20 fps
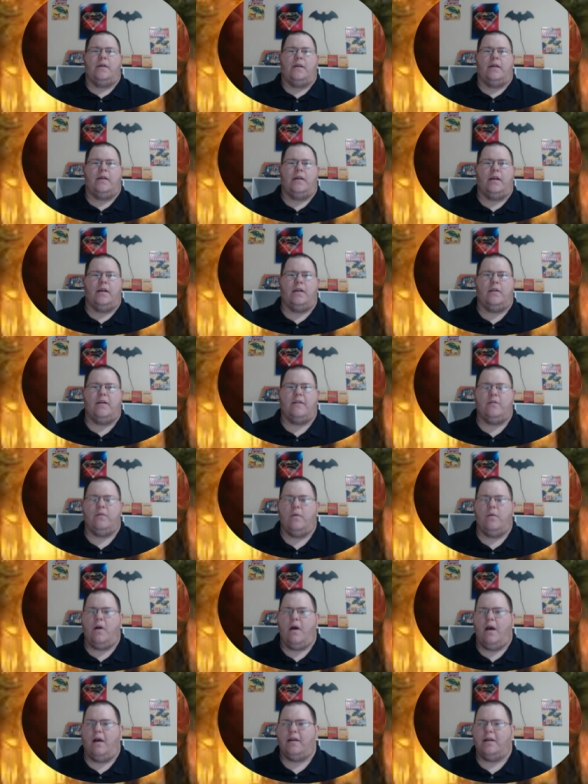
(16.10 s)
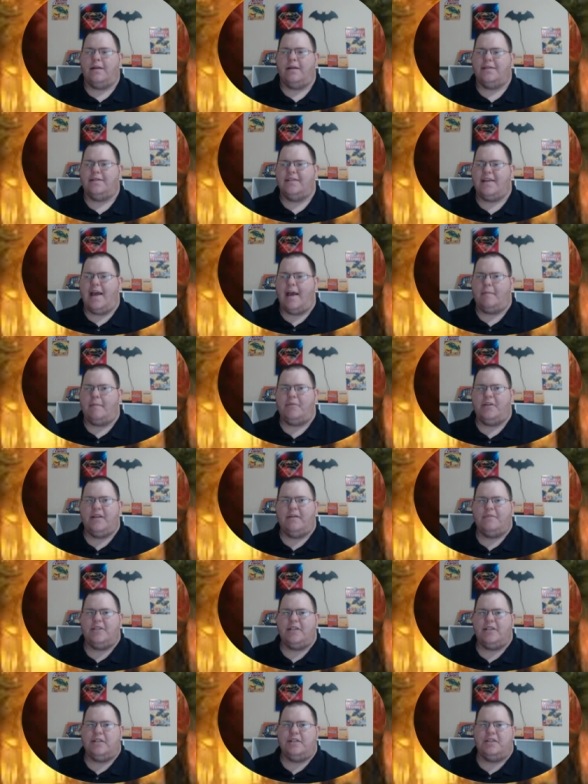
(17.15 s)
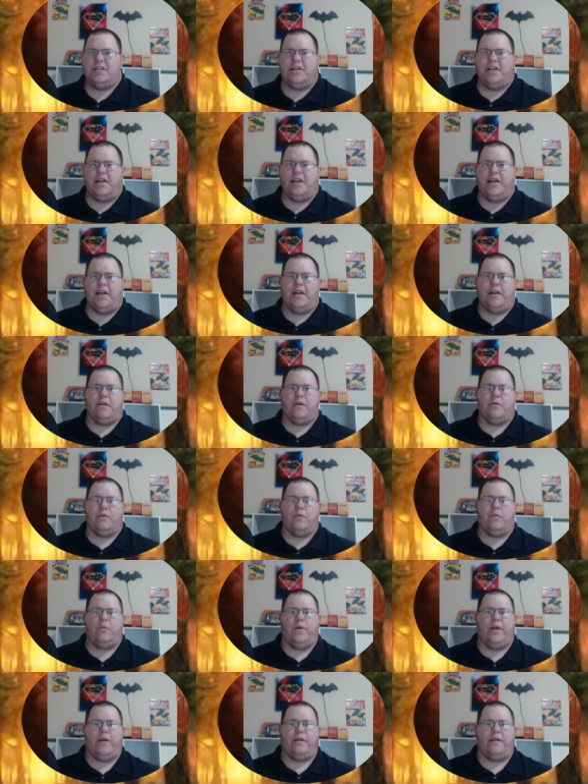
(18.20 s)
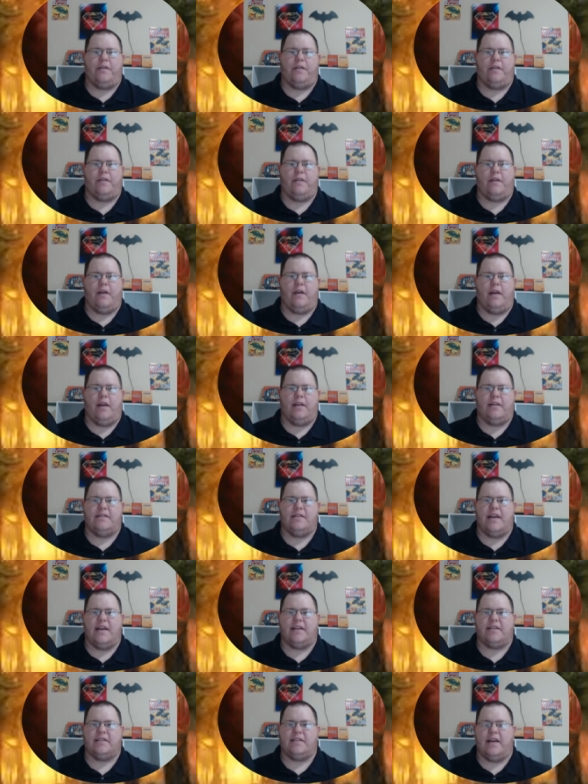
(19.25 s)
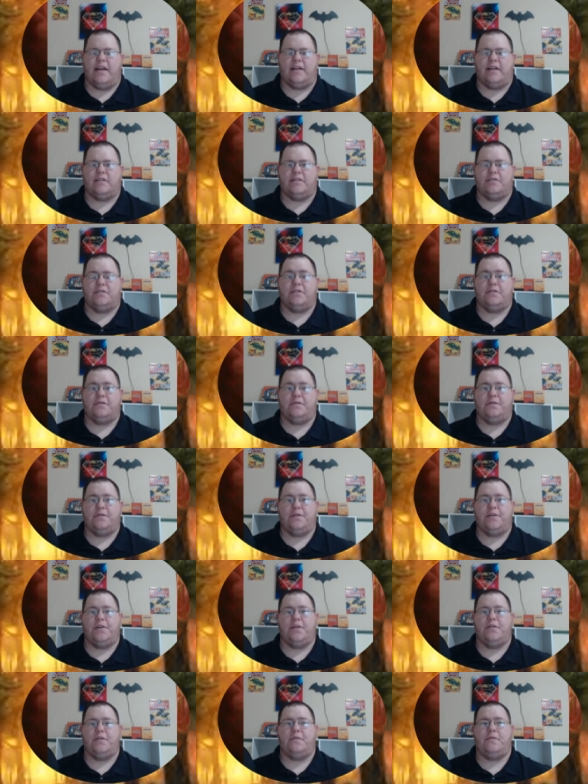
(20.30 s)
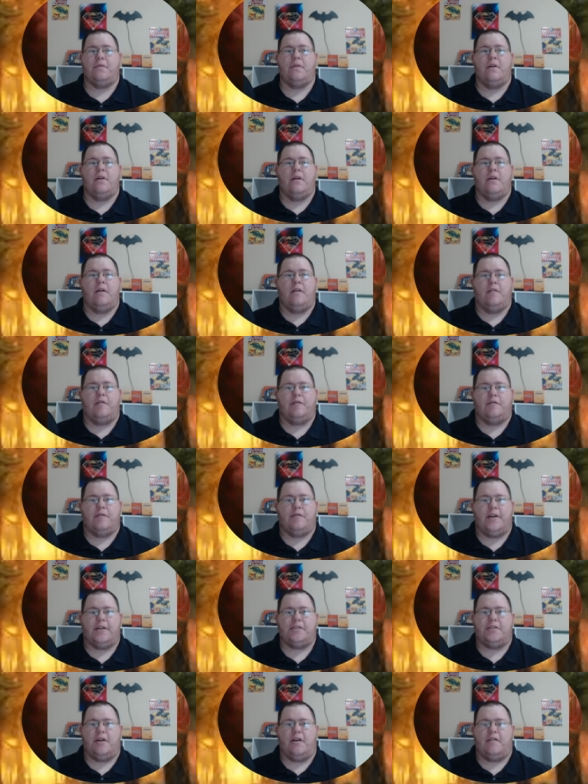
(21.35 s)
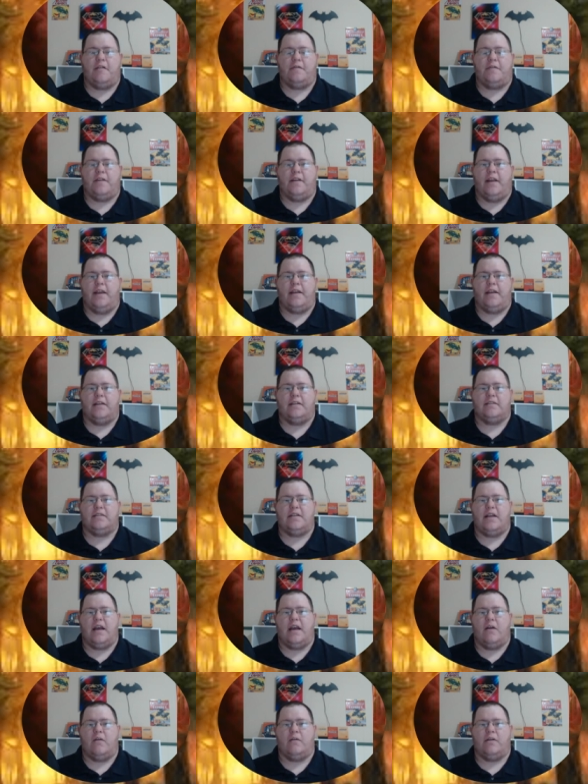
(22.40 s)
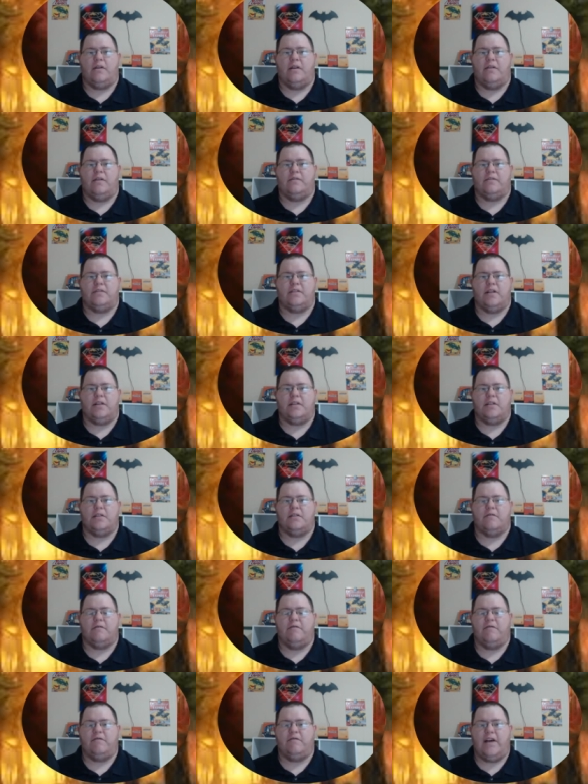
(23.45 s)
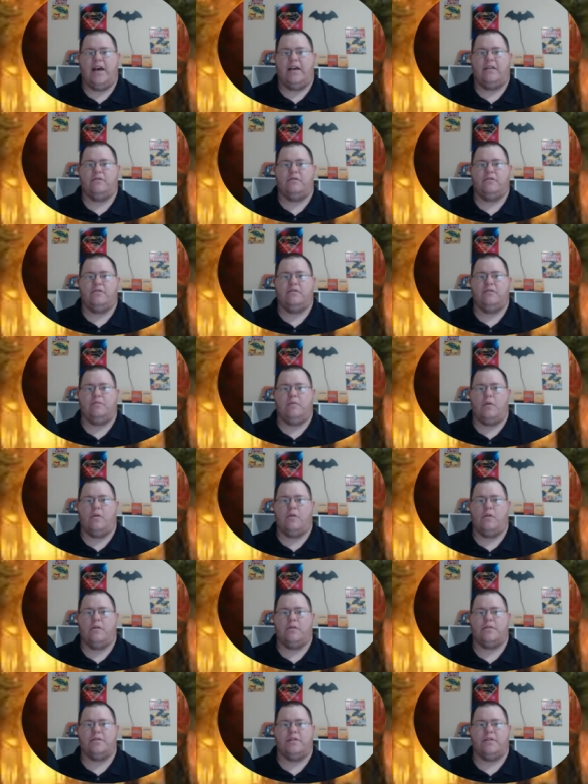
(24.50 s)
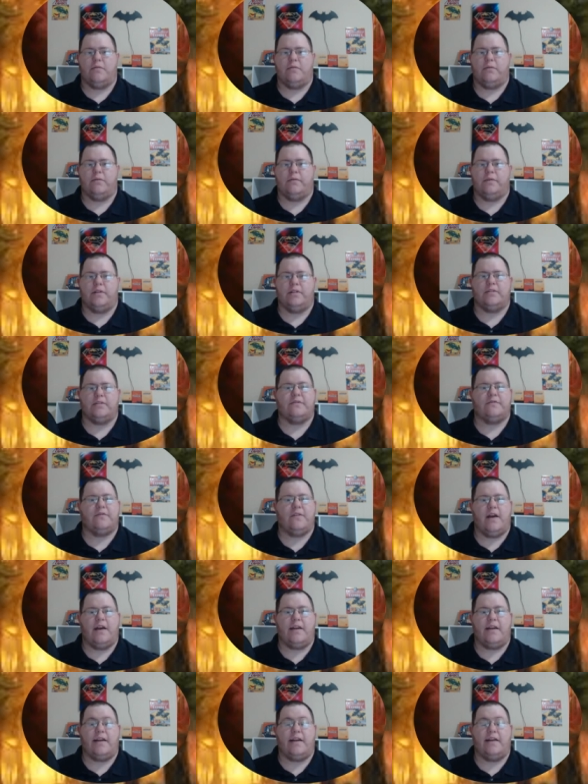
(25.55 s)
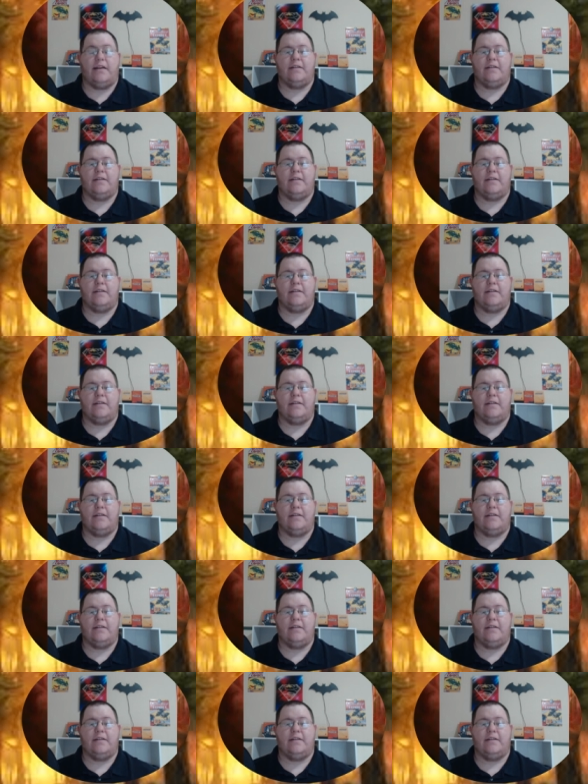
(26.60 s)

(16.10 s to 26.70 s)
Hello everyone, Untapped MTG here with a deck tech just for you, fresh off the latest Hour of Devastation final spoilers that were released Friday.